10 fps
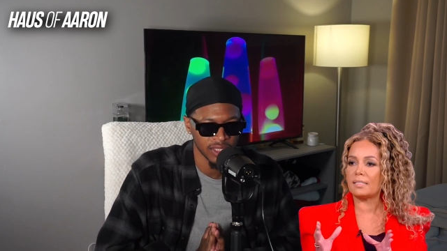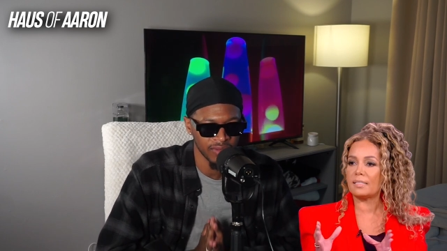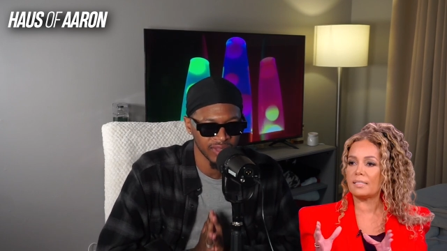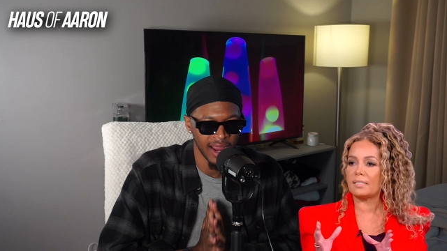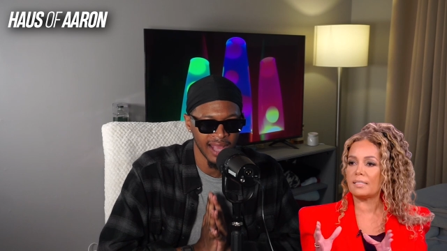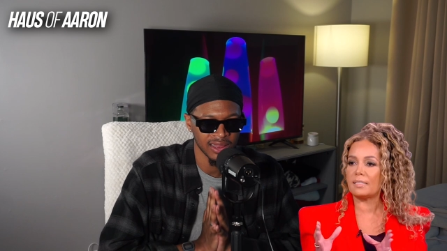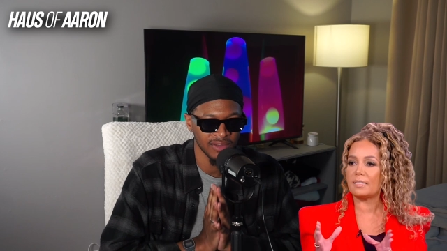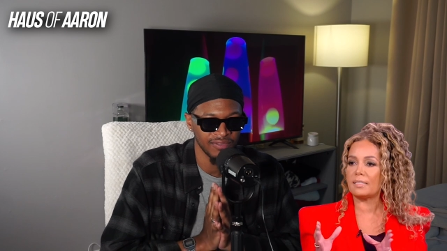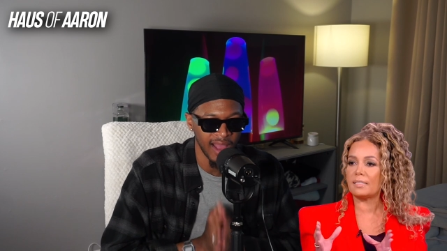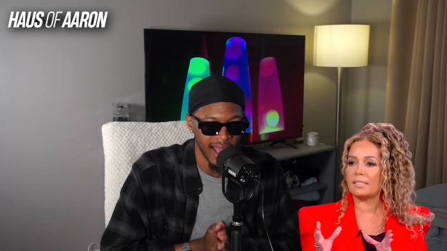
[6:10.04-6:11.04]
Speaker 1: over there at
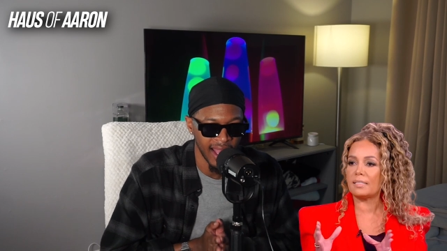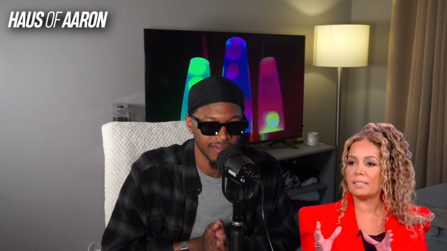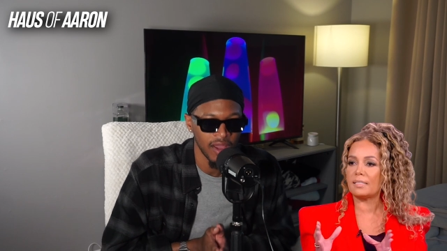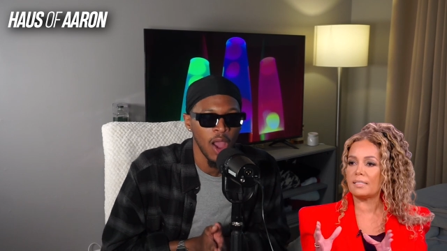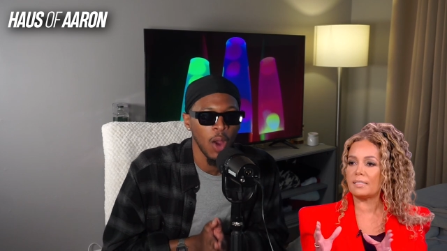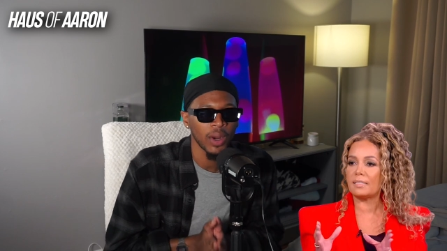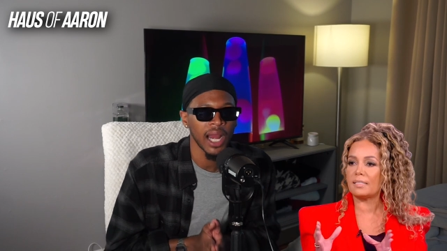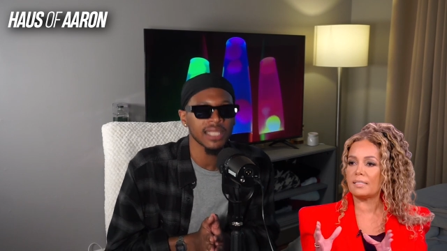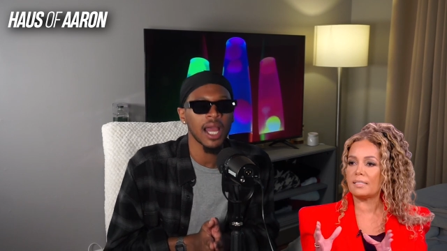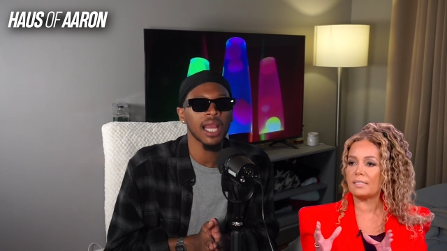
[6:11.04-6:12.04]
the Five. We're
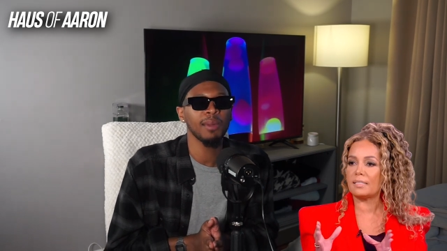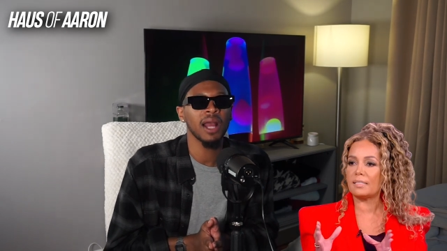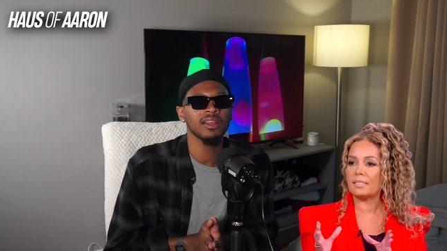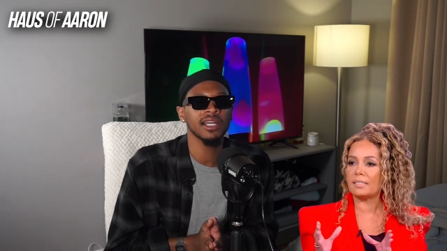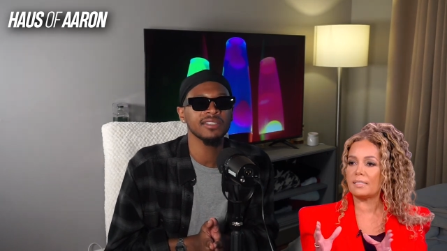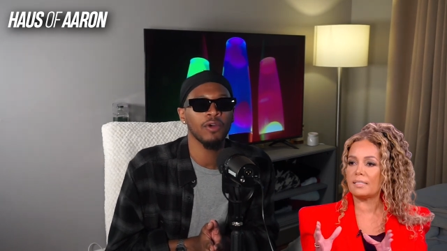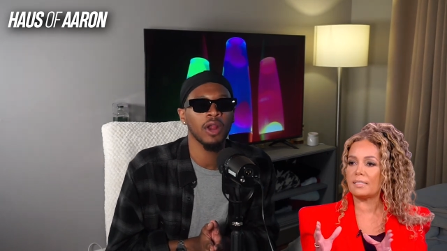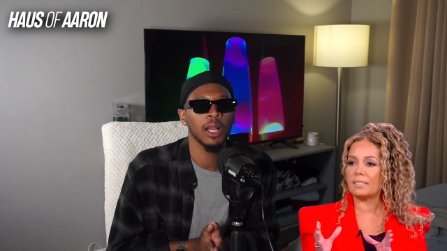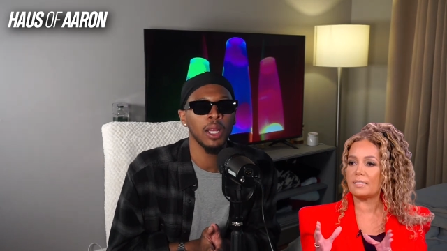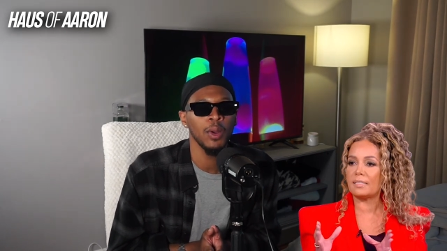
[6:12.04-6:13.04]
not talking about those
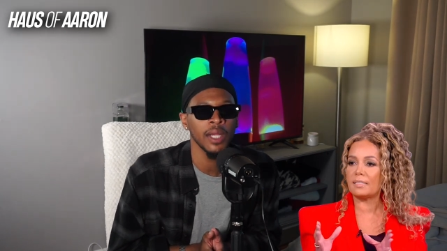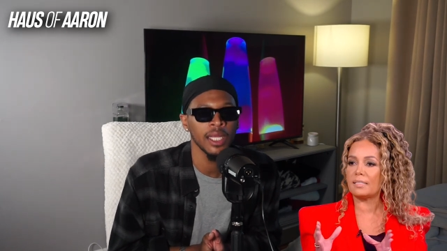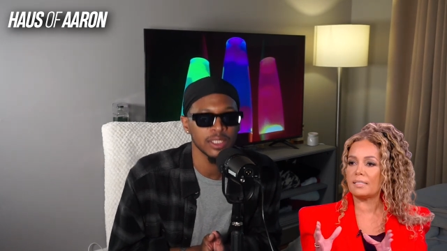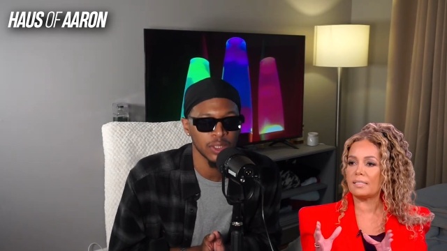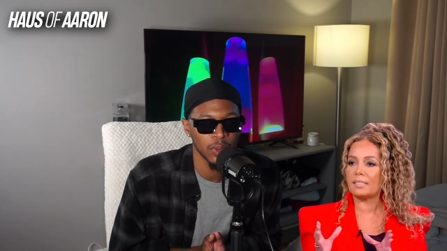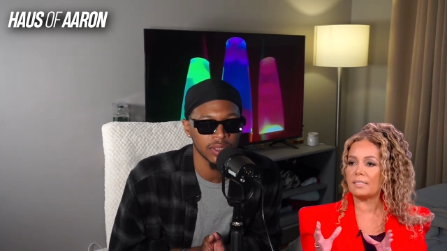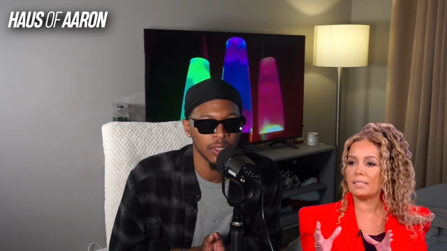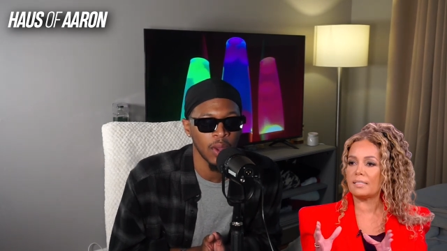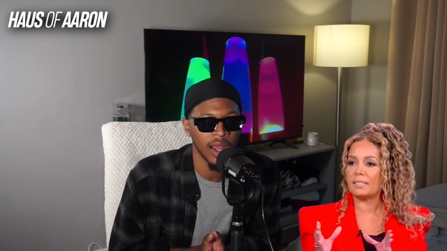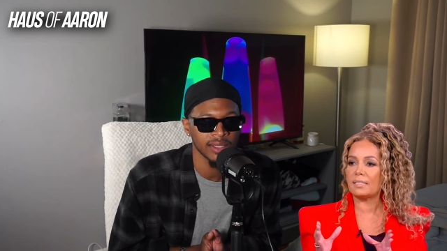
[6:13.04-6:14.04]
four Looney
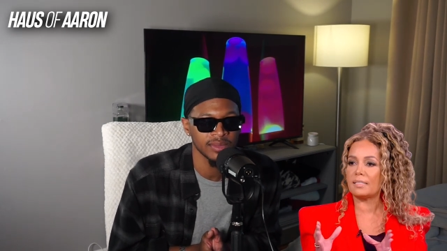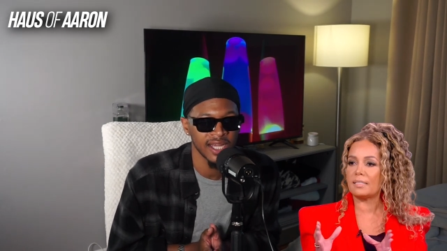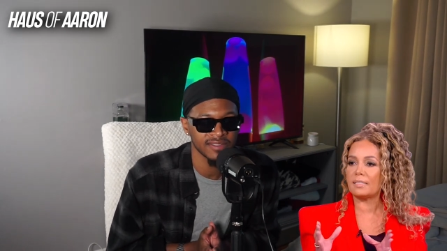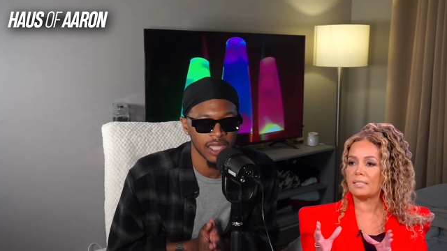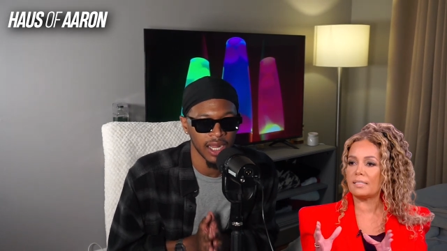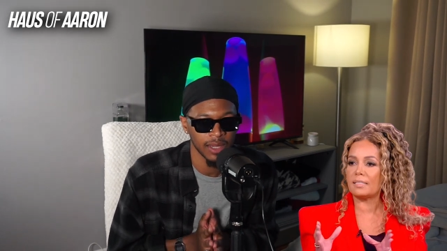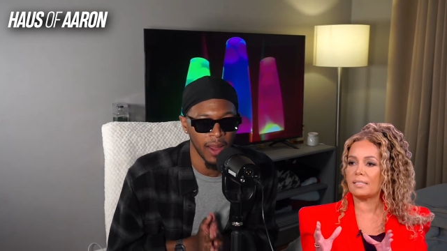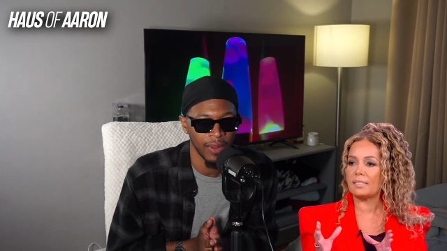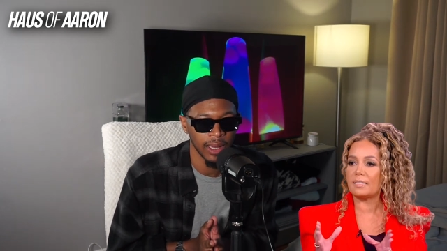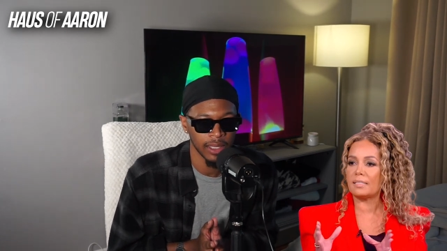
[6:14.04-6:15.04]
Tunes who call themselves talking
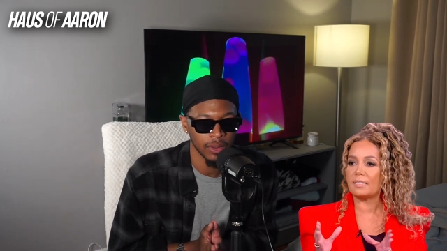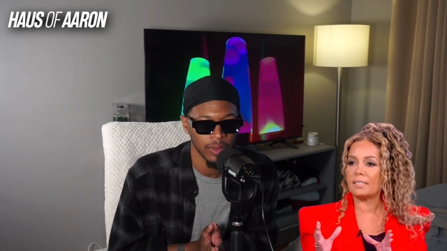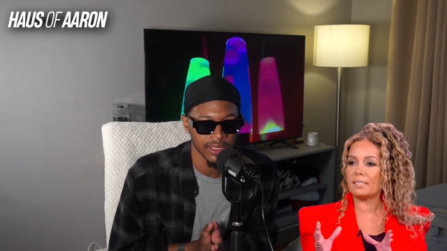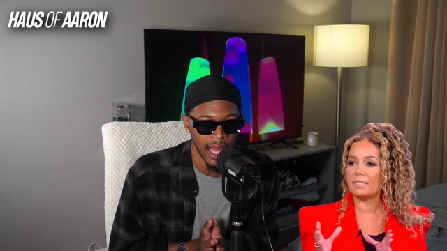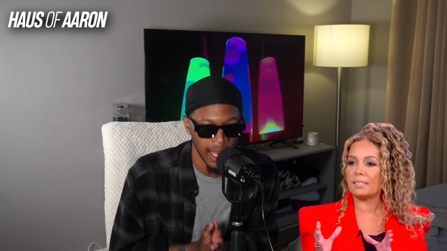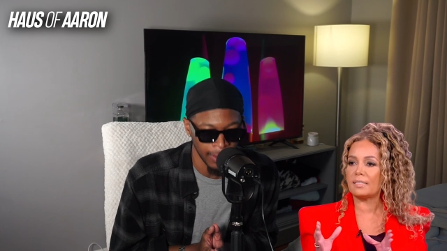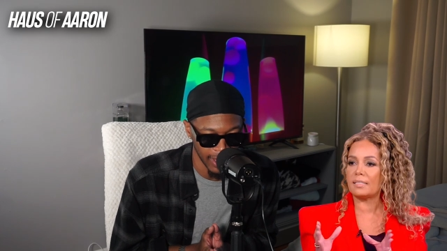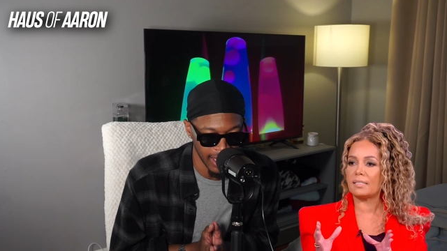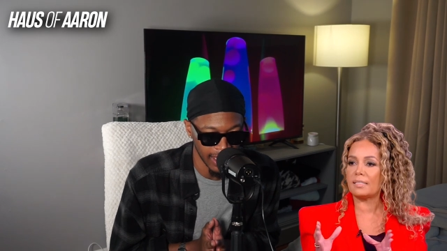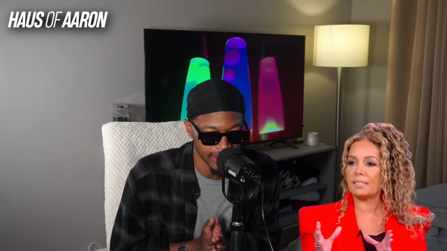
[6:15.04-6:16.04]
about political
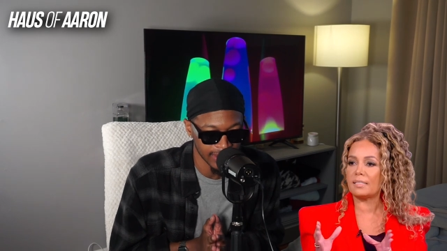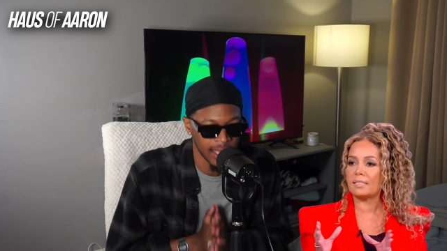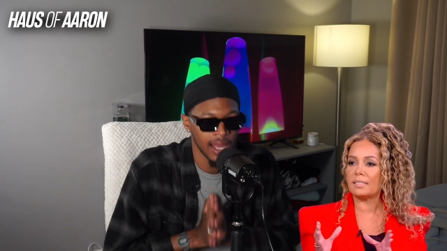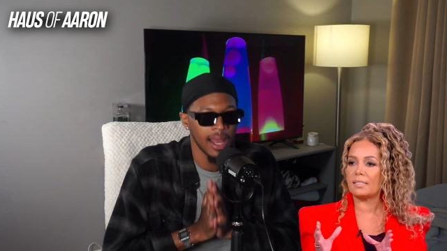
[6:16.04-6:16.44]
topics.